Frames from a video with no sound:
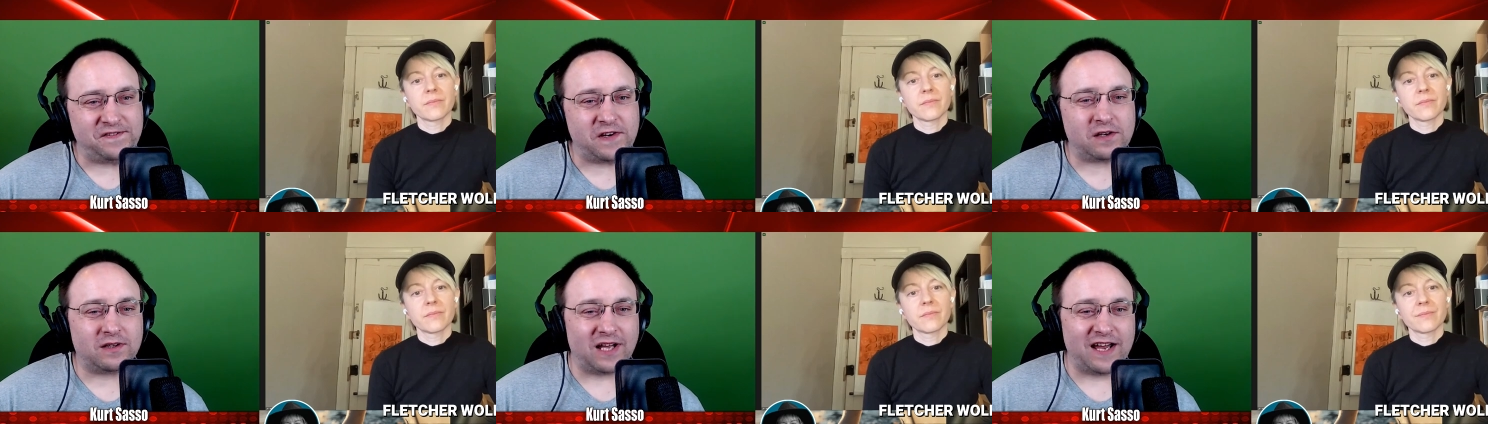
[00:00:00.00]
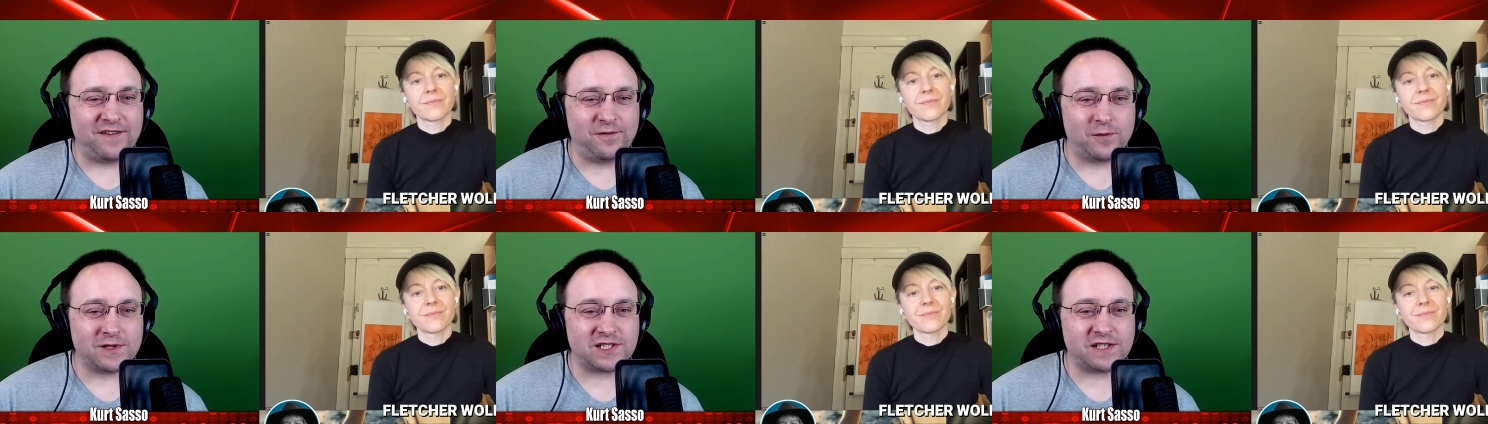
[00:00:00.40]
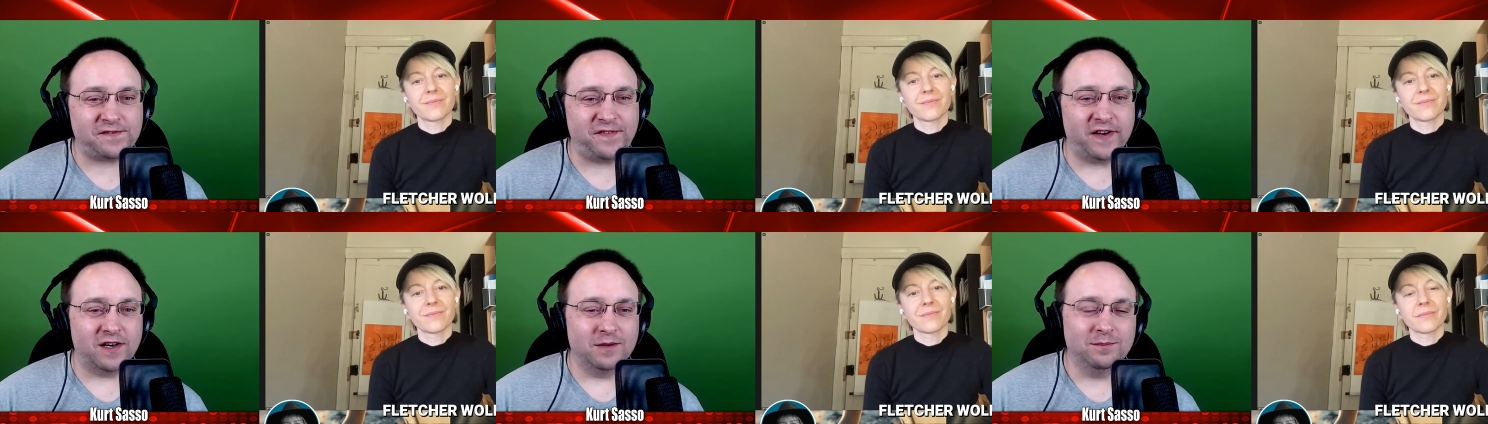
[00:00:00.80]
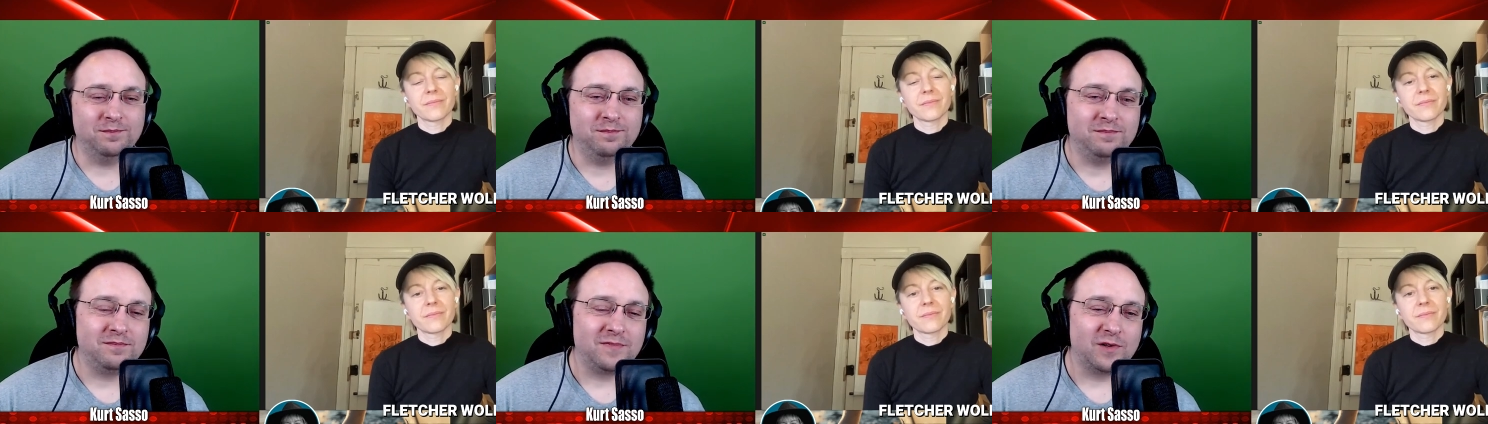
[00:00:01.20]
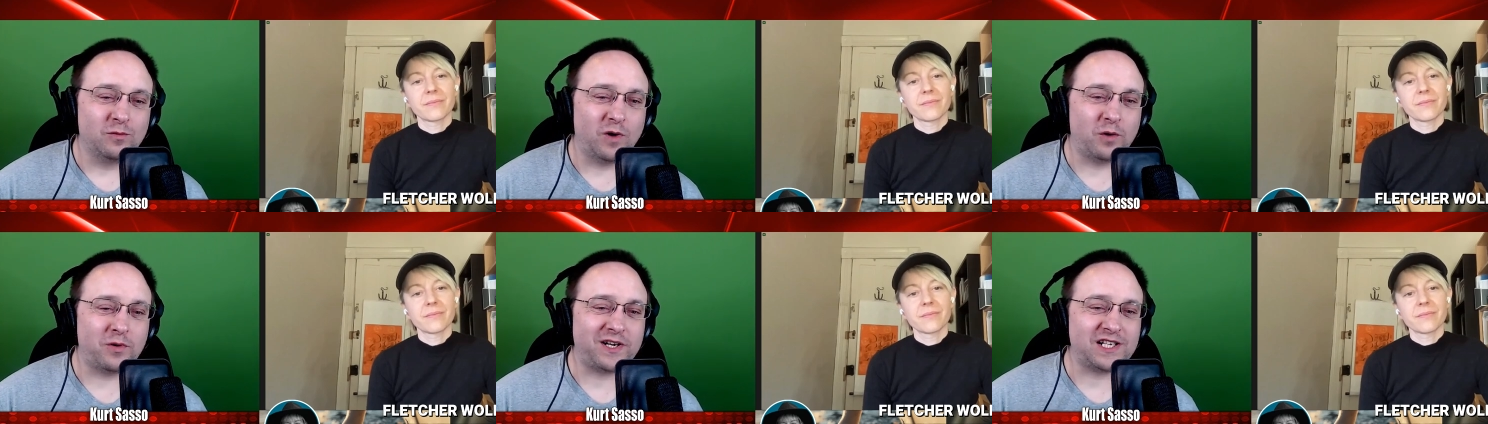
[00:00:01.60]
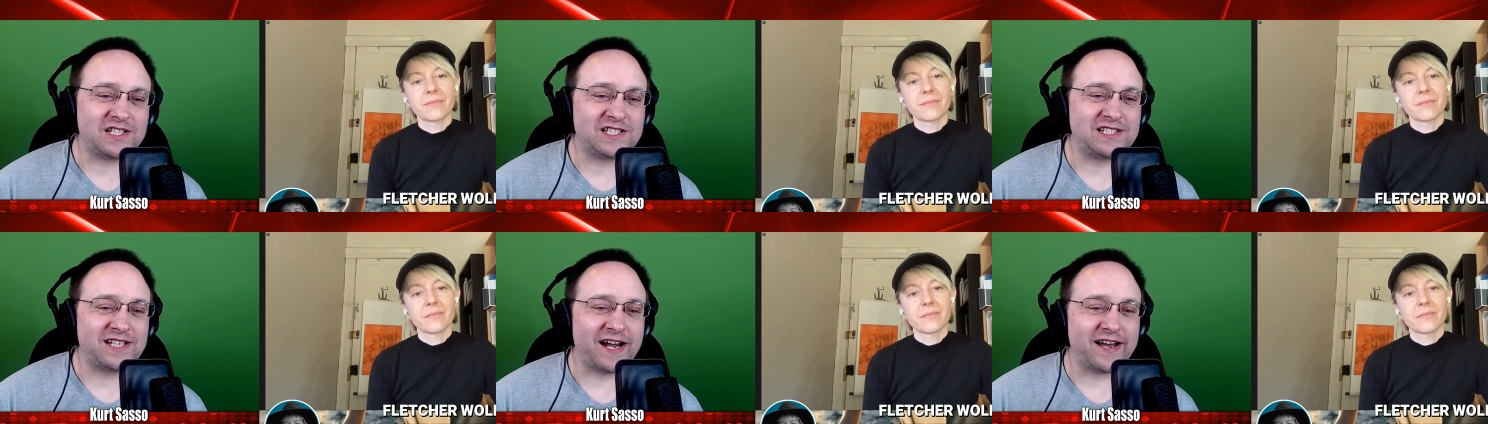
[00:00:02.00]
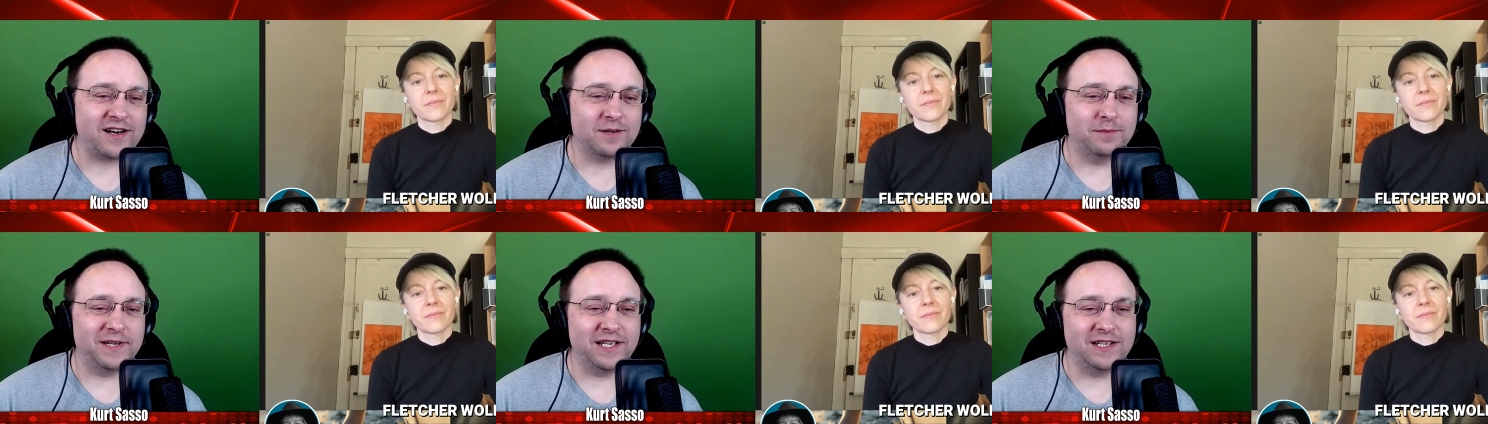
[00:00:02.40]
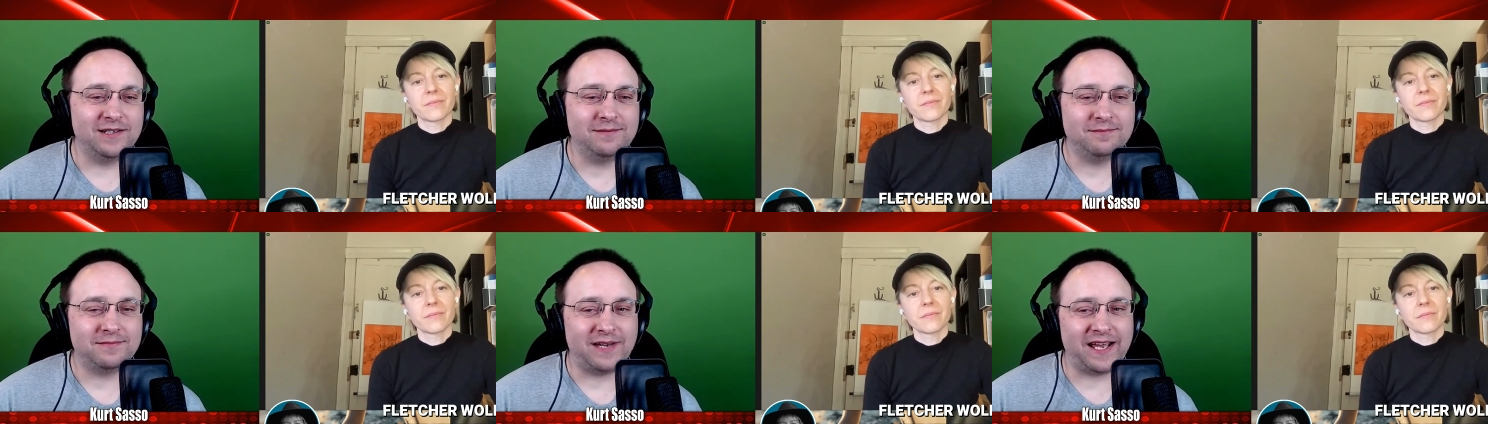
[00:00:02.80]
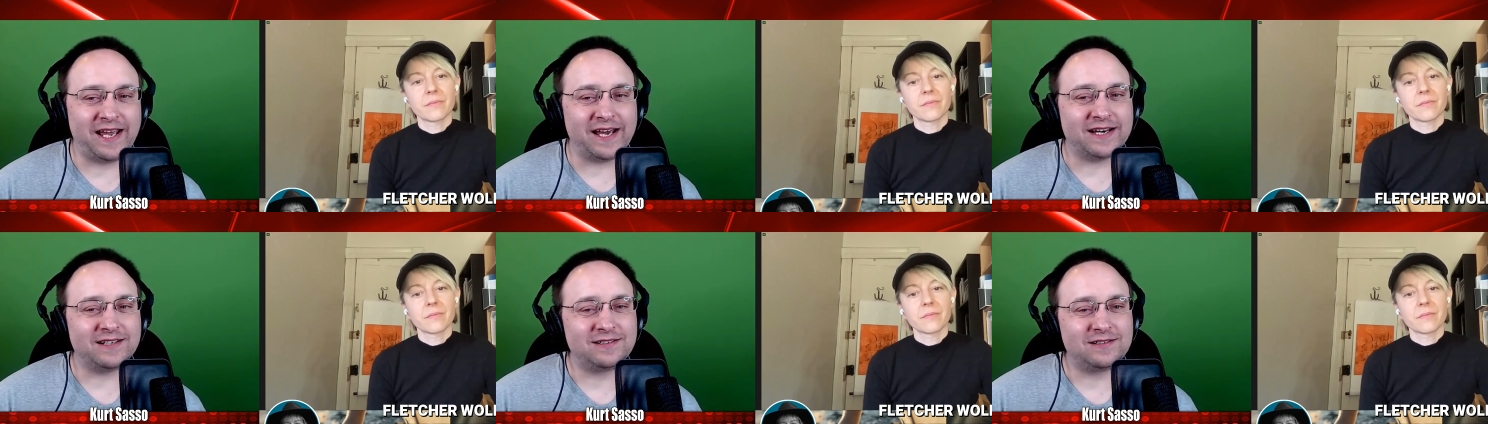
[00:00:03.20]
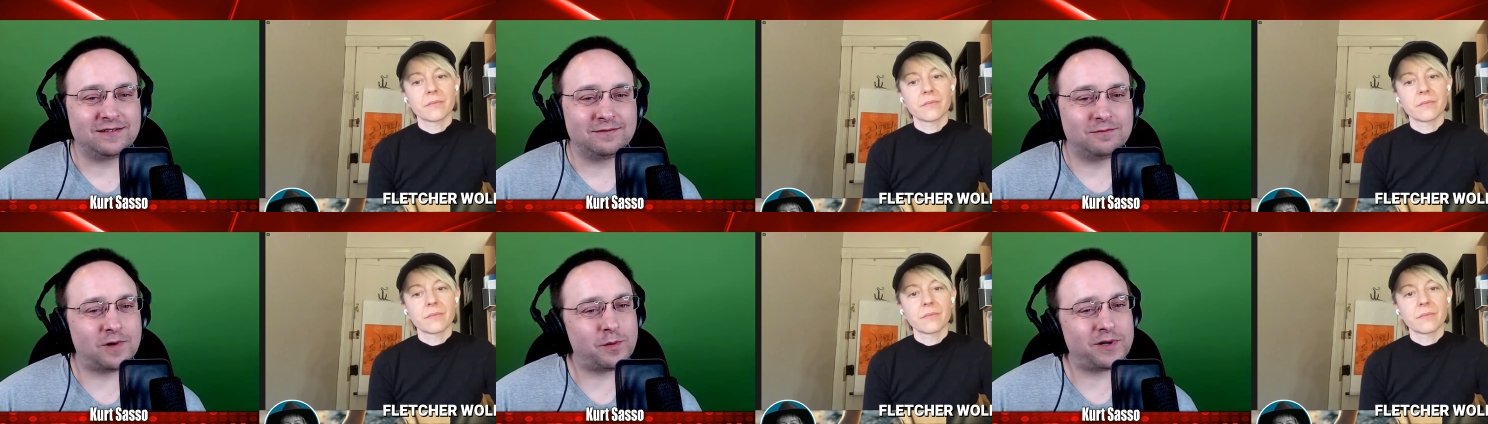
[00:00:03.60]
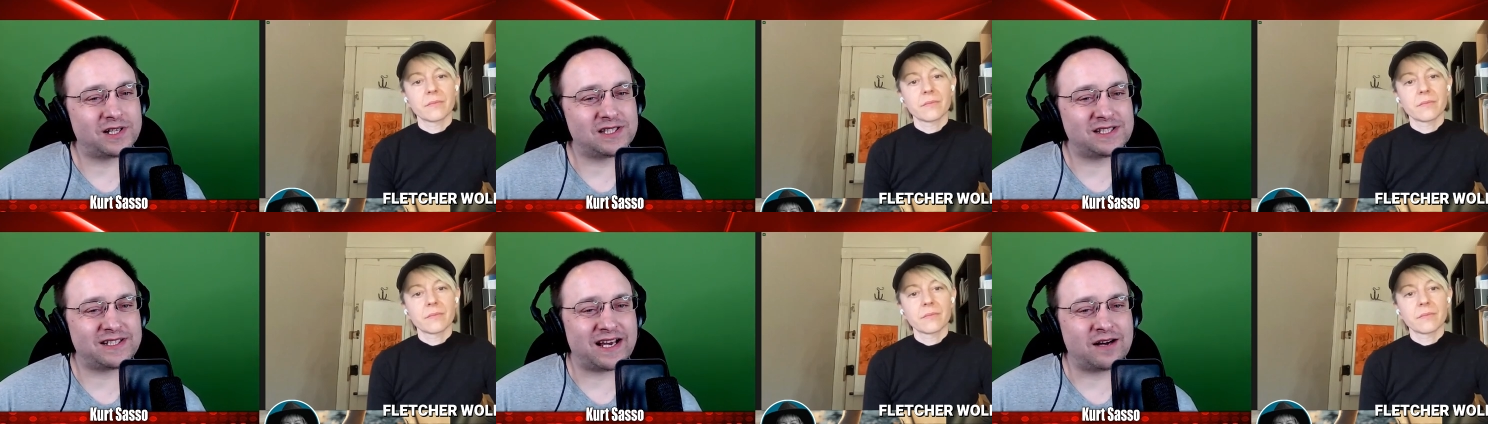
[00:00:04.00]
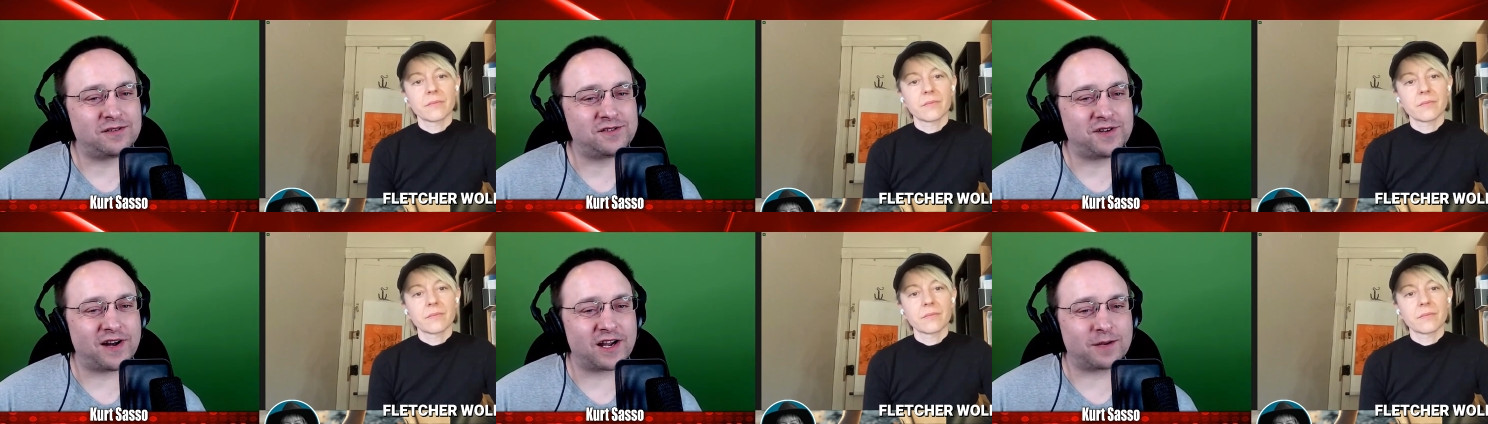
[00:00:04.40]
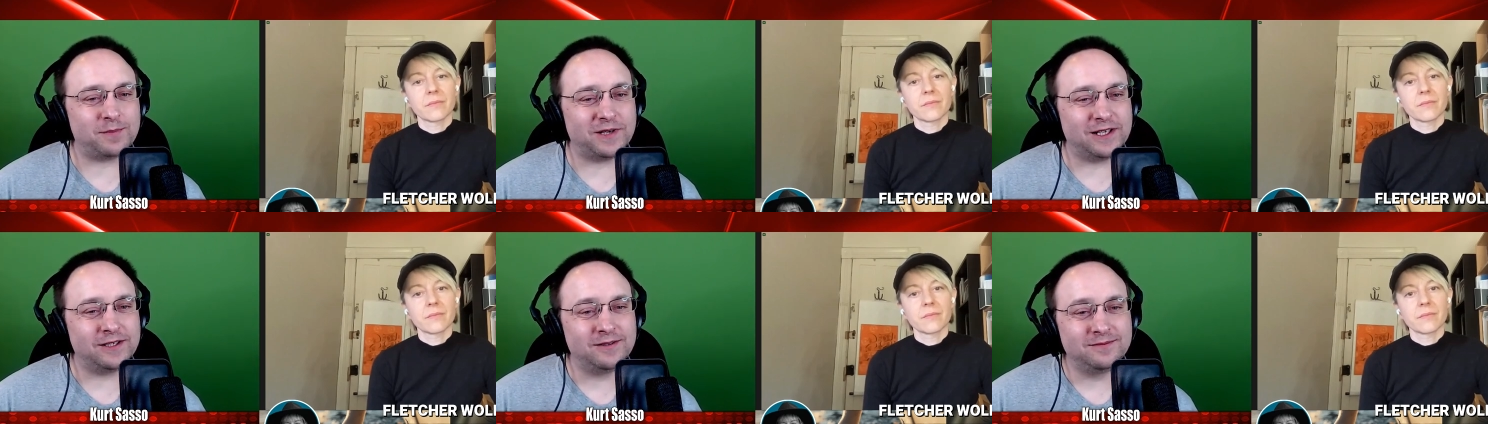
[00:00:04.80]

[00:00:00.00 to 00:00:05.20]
Speaker 1: your life was a film what would its title be and what would its soundtrack be